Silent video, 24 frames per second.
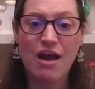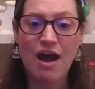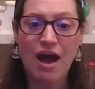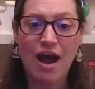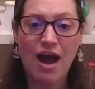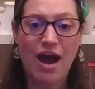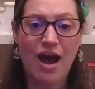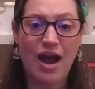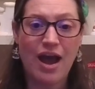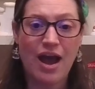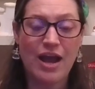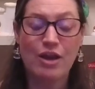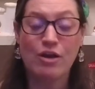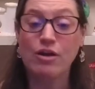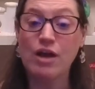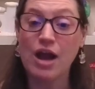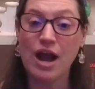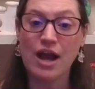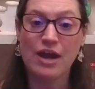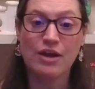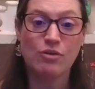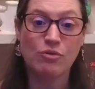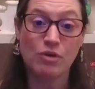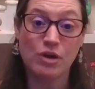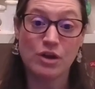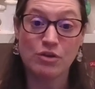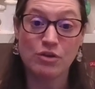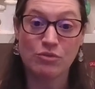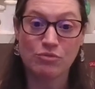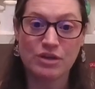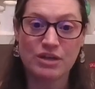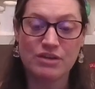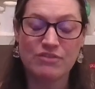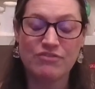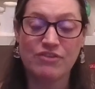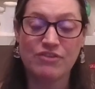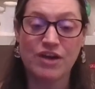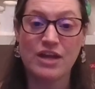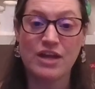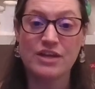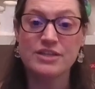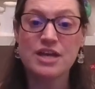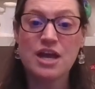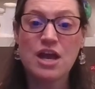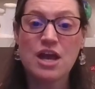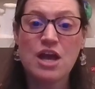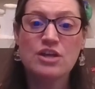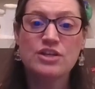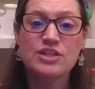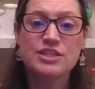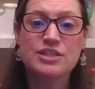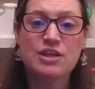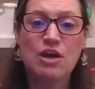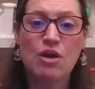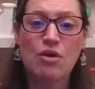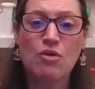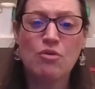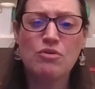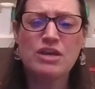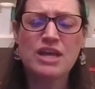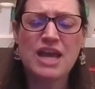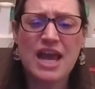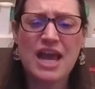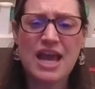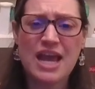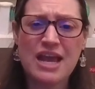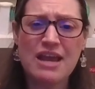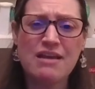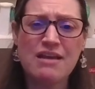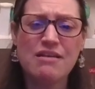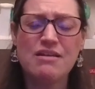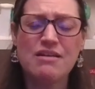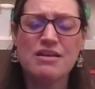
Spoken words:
I kind of want a refund. So Kate